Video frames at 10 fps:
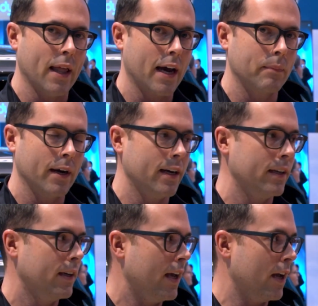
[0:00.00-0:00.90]
BlackBerry
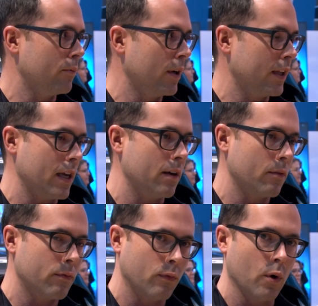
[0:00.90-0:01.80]
and really
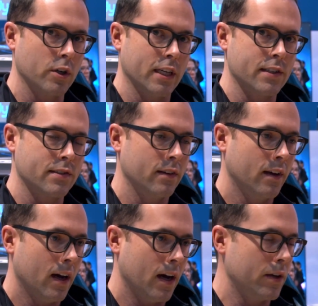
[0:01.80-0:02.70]
forge us
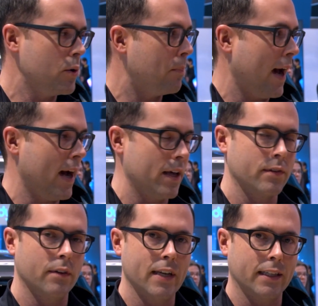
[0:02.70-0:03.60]
a new
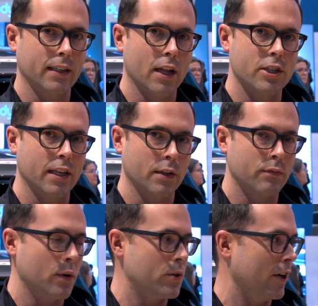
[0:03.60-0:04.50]
path of technology in the
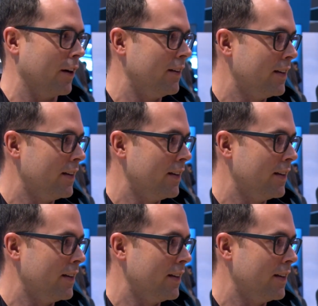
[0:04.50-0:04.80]
future.